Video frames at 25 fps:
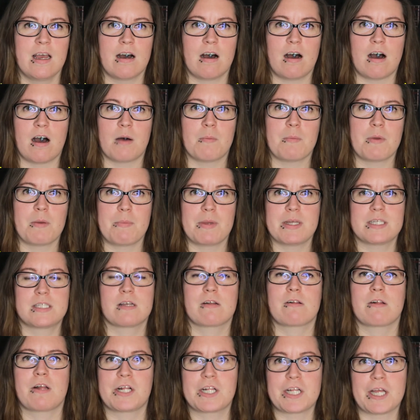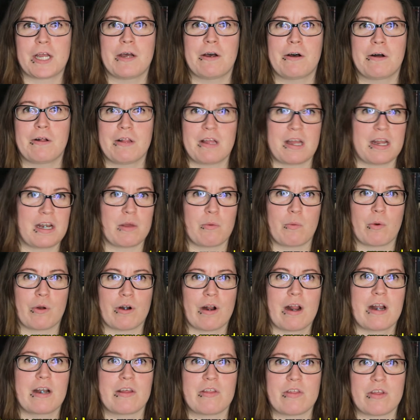and basically kill anyone
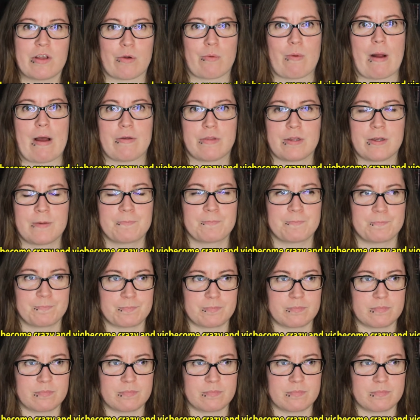or anything around them.